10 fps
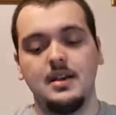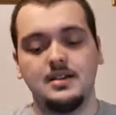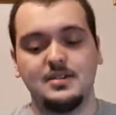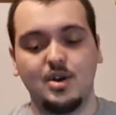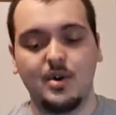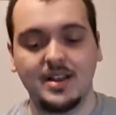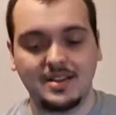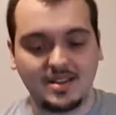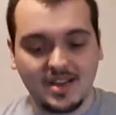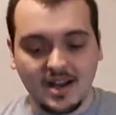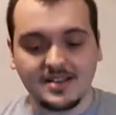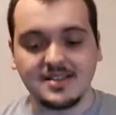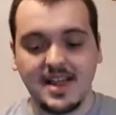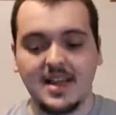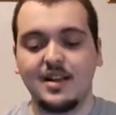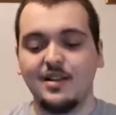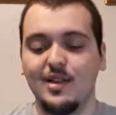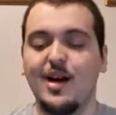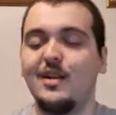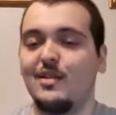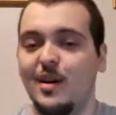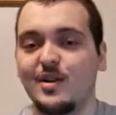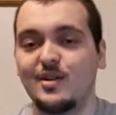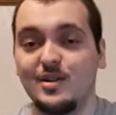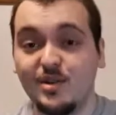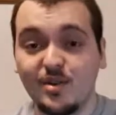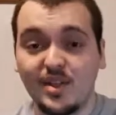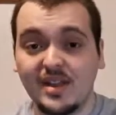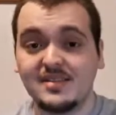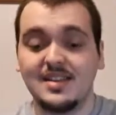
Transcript: So it does take a lot longer to do things,